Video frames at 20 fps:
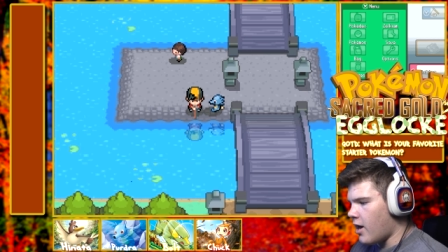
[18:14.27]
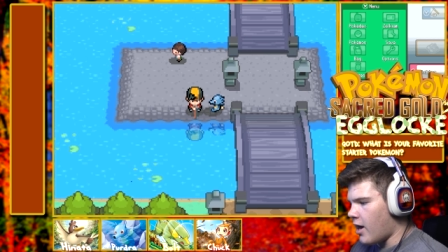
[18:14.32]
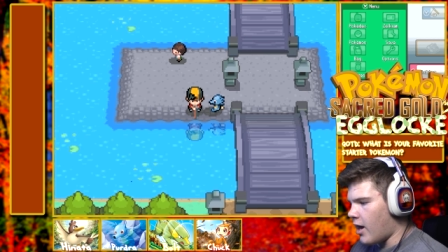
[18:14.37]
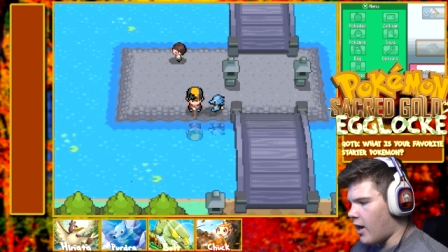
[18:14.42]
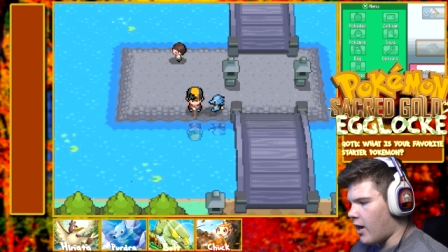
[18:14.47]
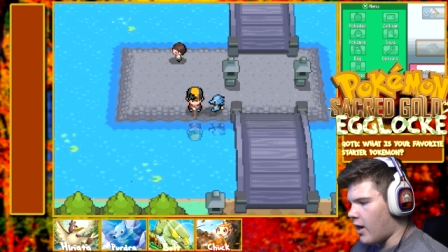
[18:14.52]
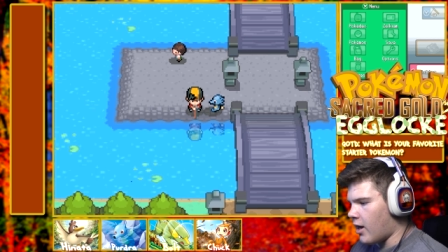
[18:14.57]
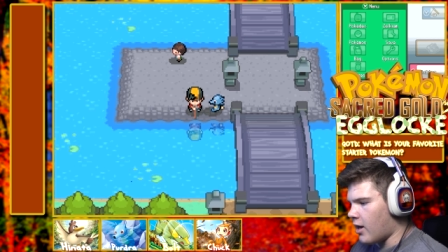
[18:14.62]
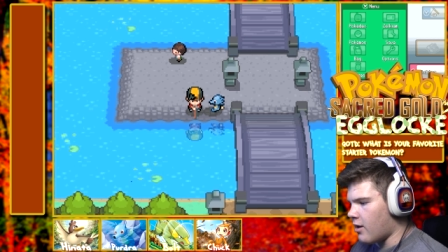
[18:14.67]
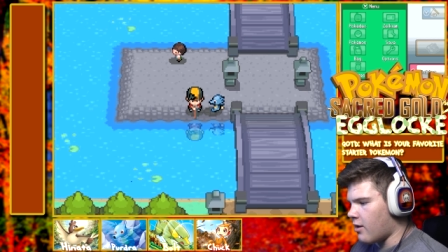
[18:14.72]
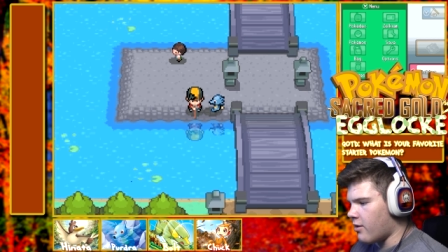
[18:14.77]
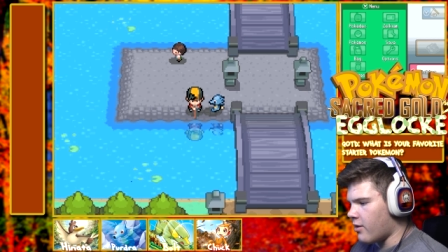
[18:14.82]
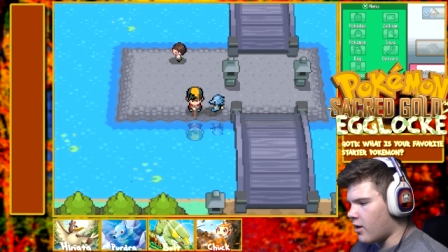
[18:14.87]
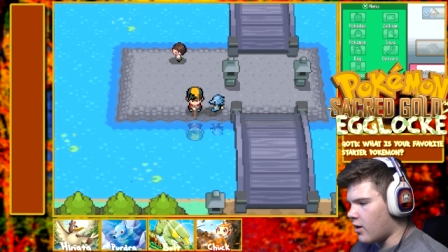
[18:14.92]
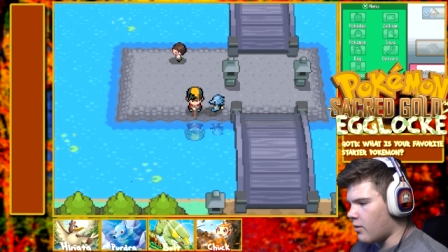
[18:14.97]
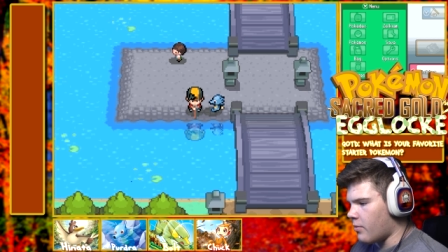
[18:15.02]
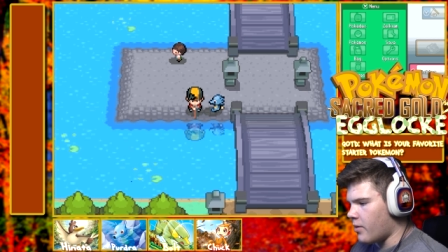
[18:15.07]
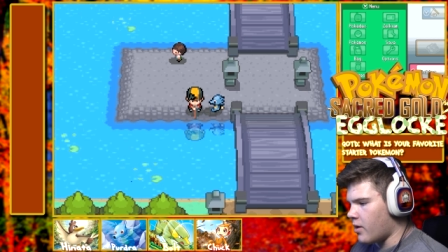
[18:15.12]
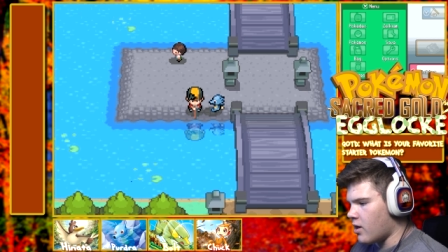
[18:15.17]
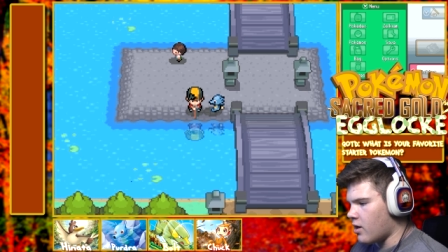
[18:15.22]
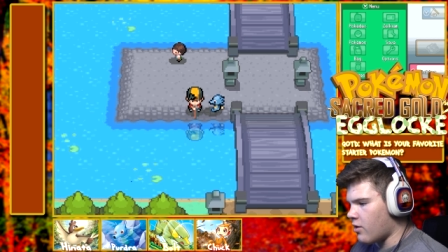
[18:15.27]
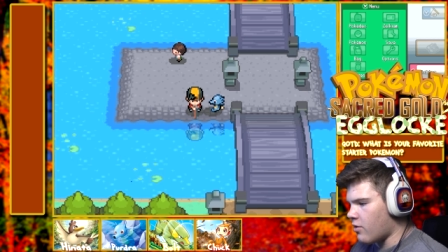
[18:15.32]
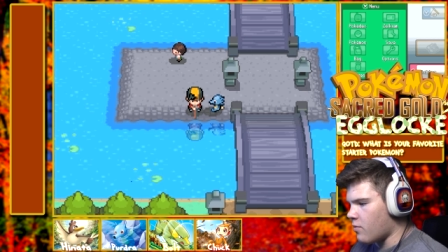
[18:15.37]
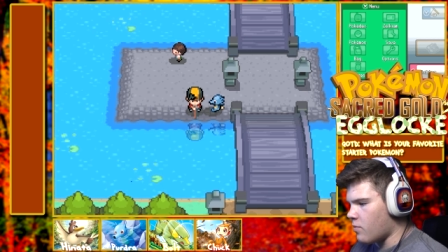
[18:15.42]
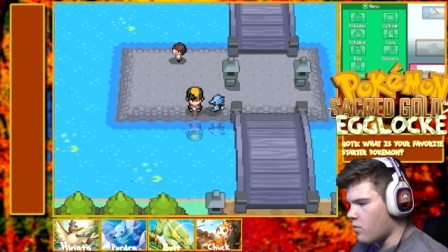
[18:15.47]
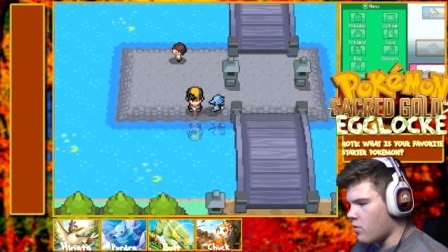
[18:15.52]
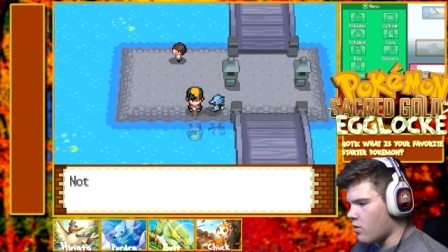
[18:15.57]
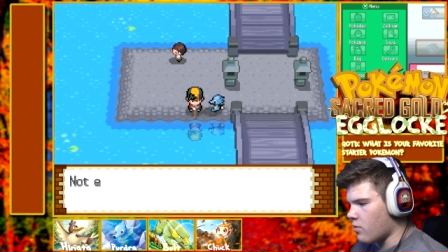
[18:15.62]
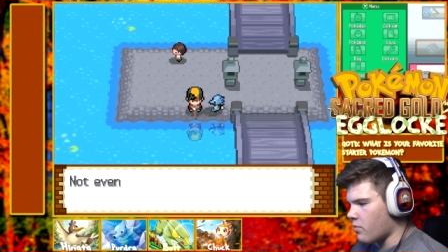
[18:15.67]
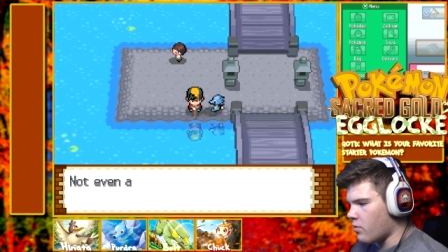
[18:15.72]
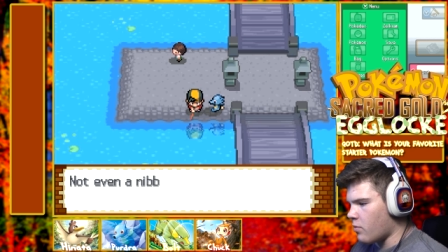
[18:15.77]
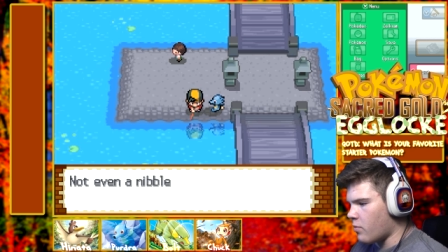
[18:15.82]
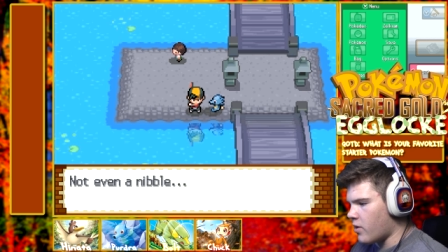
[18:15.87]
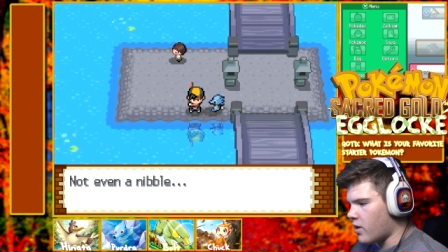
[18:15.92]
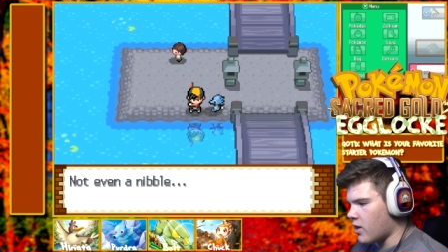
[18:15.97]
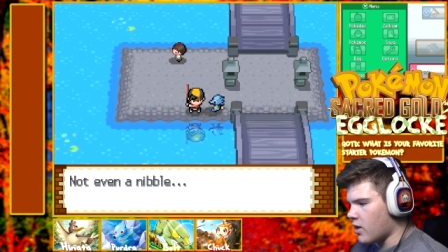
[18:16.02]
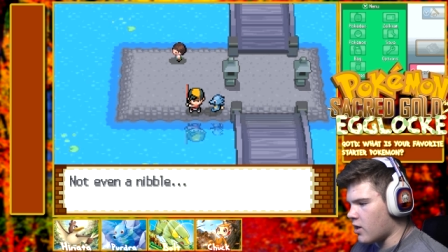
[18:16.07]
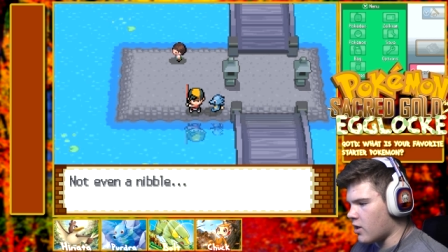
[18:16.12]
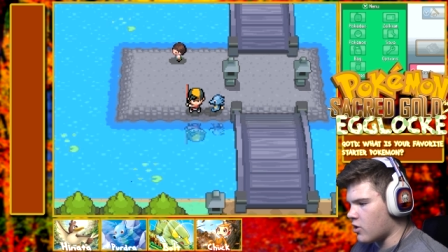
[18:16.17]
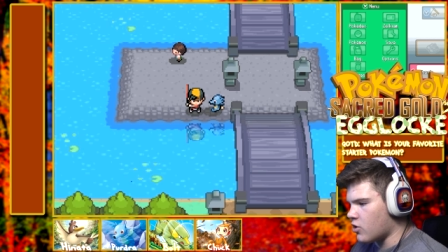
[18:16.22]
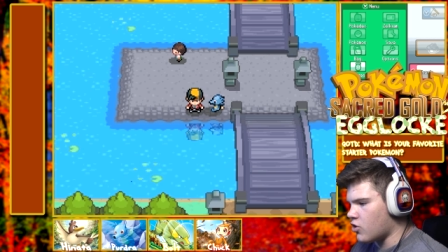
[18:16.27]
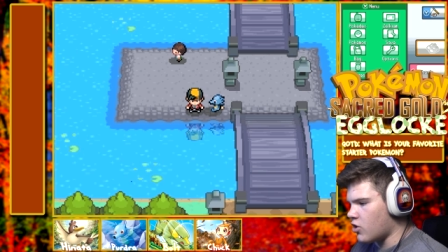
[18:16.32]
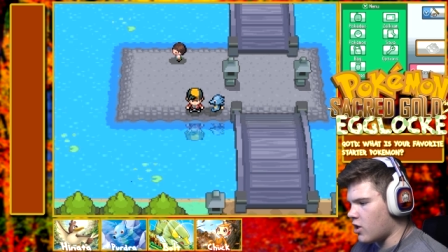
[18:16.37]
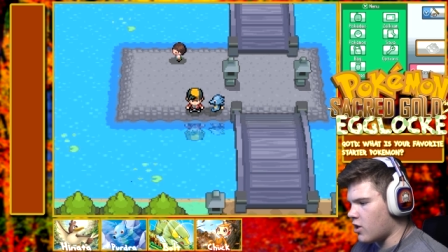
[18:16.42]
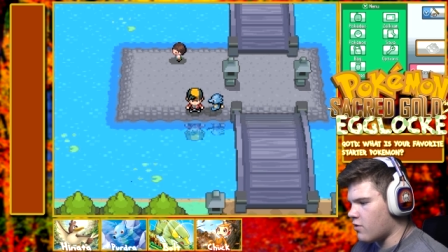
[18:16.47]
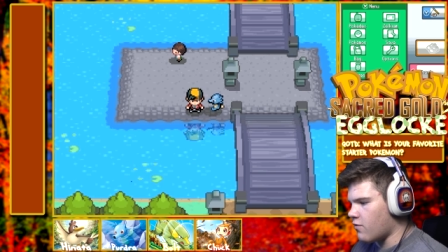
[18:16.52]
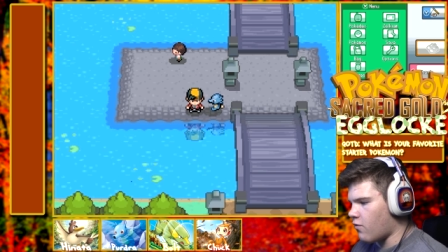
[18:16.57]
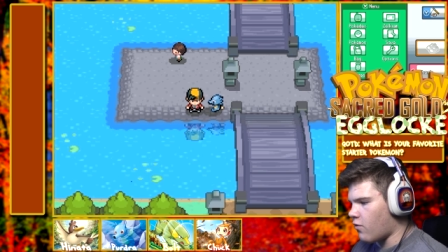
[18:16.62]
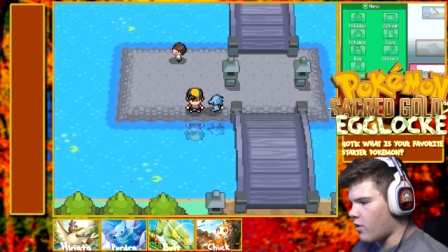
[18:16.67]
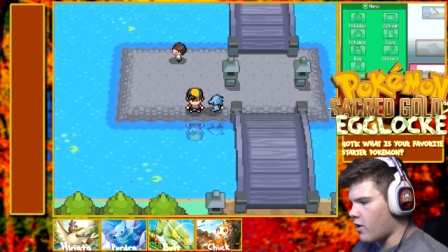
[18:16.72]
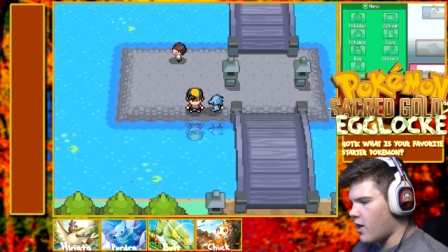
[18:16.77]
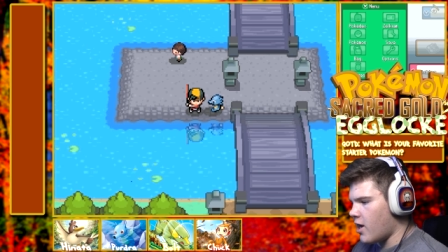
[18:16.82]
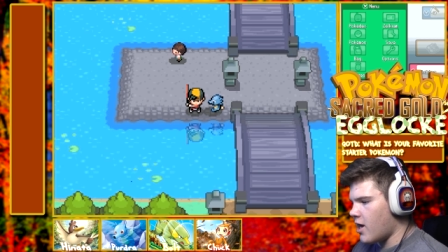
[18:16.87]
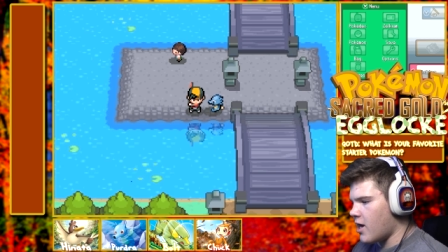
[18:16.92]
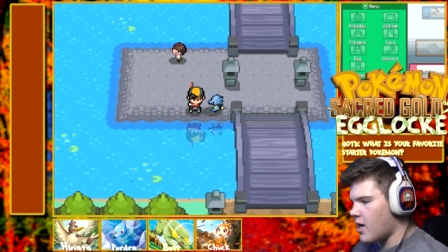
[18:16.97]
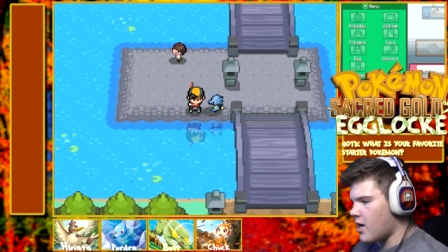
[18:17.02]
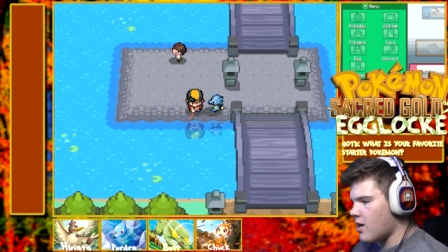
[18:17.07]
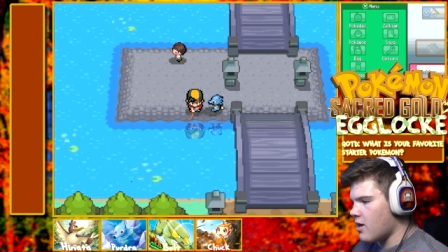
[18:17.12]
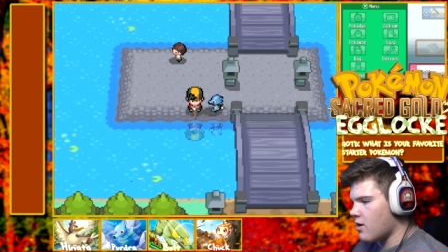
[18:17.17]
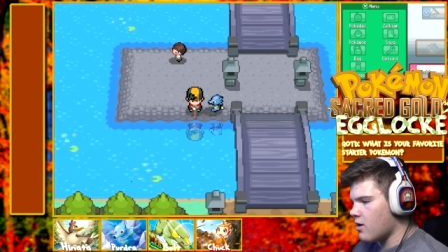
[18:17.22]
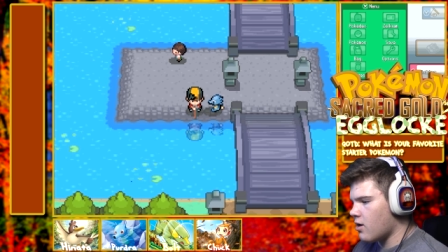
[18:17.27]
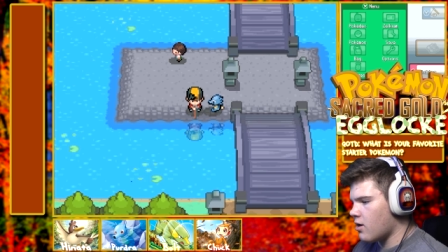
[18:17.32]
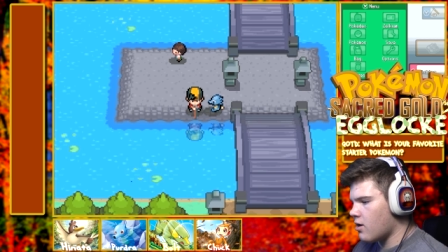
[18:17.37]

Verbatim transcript: and that'll be another Pokemon we can exchange for an egg.